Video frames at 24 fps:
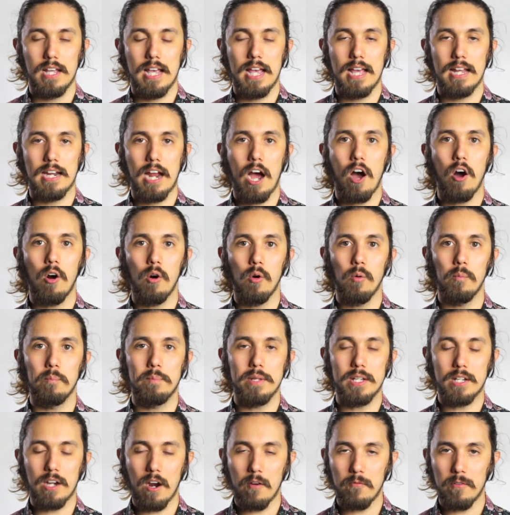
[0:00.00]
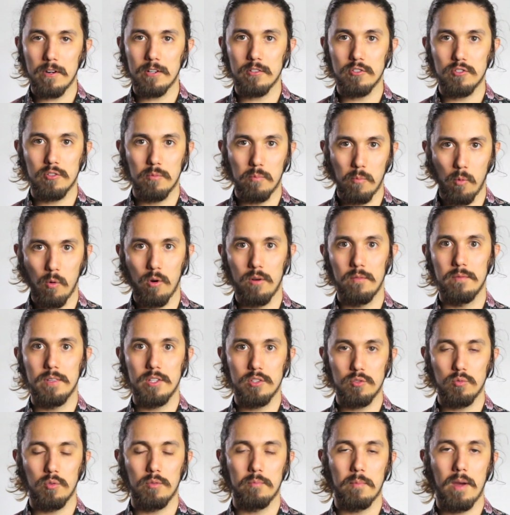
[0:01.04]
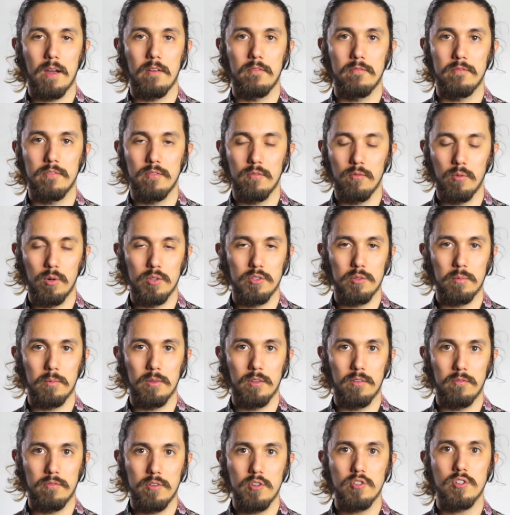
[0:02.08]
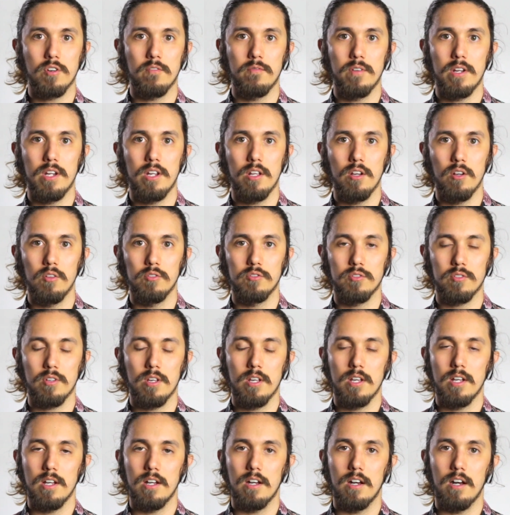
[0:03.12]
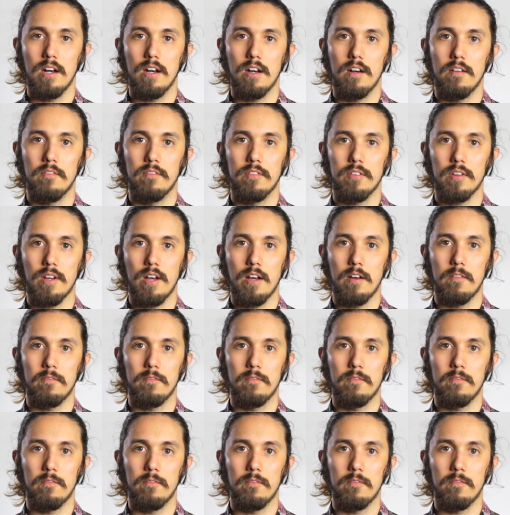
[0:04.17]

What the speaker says: and I'll be covering some more of this with some of the future videos of